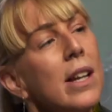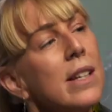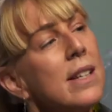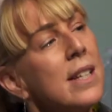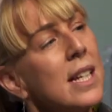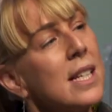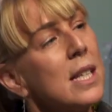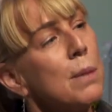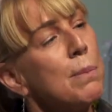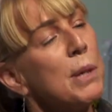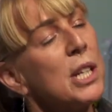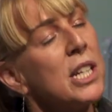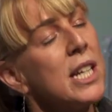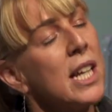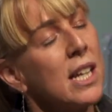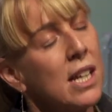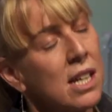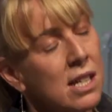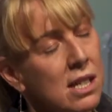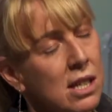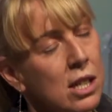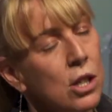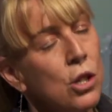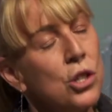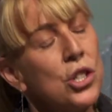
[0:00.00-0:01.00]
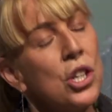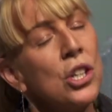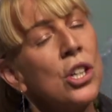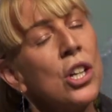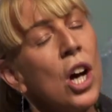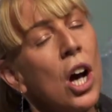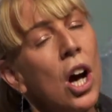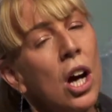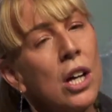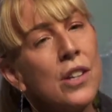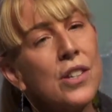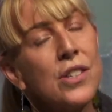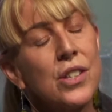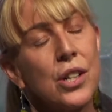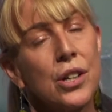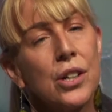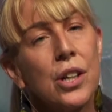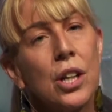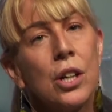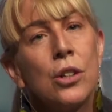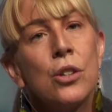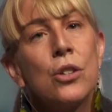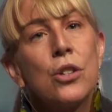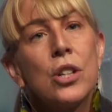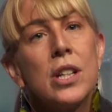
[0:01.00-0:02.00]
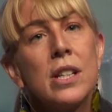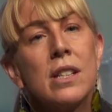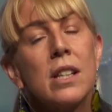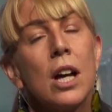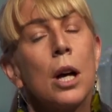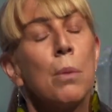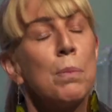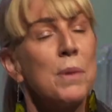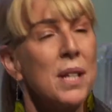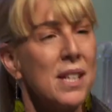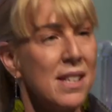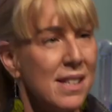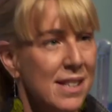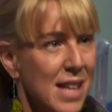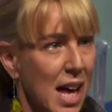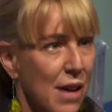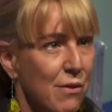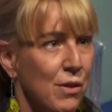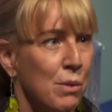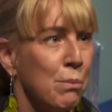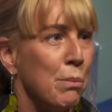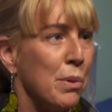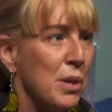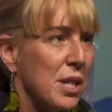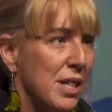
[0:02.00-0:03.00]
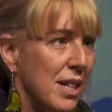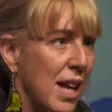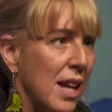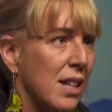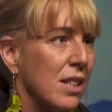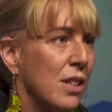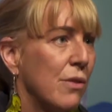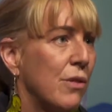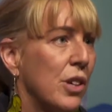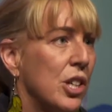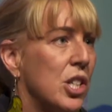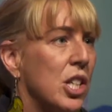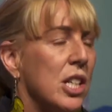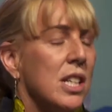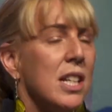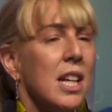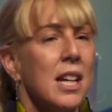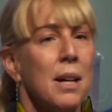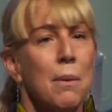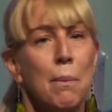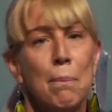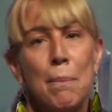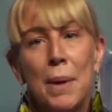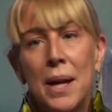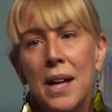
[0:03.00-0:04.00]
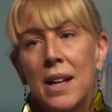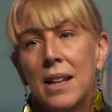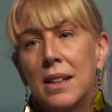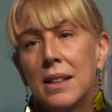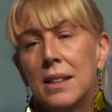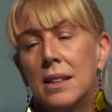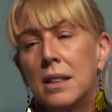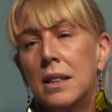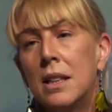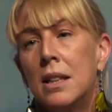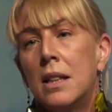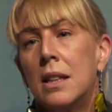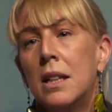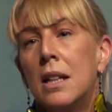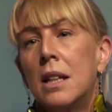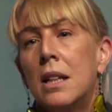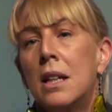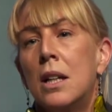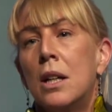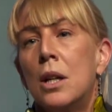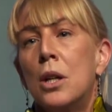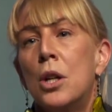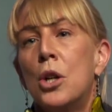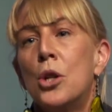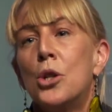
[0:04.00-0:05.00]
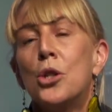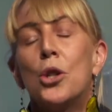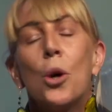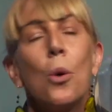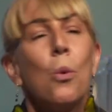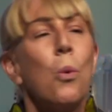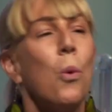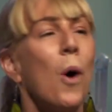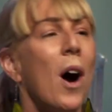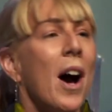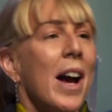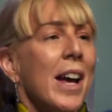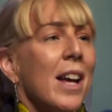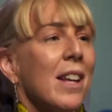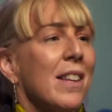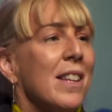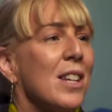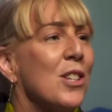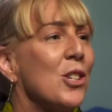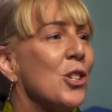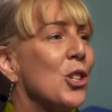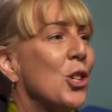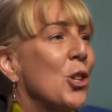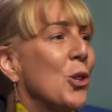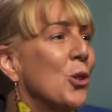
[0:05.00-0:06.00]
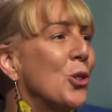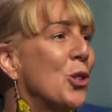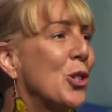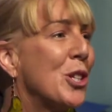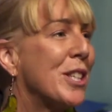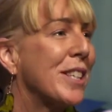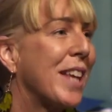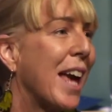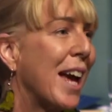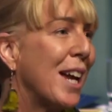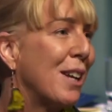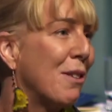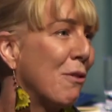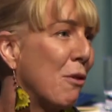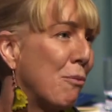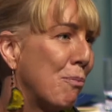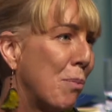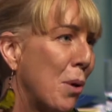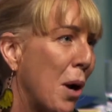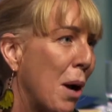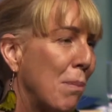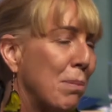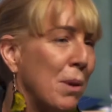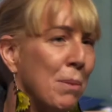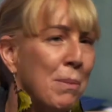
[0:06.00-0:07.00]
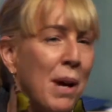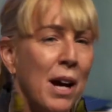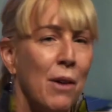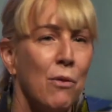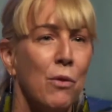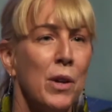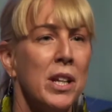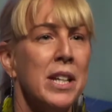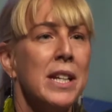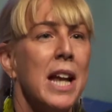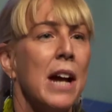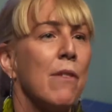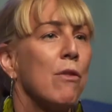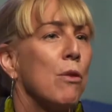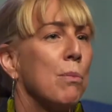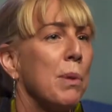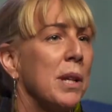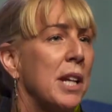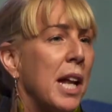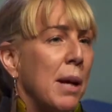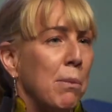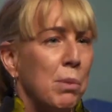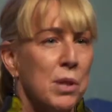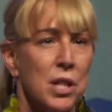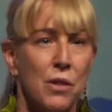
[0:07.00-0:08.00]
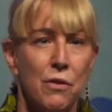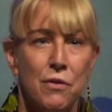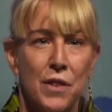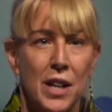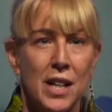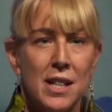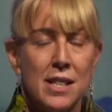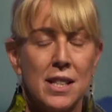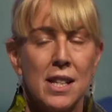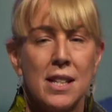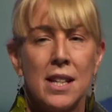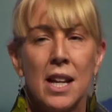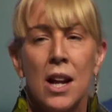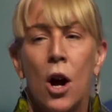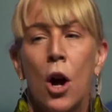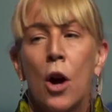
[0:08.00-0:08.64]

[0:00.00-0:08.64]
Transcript: Disability exclusion costs our countries up to 7% of our GDP. So why is this huge scale of a problem? Have we never been able to fix it?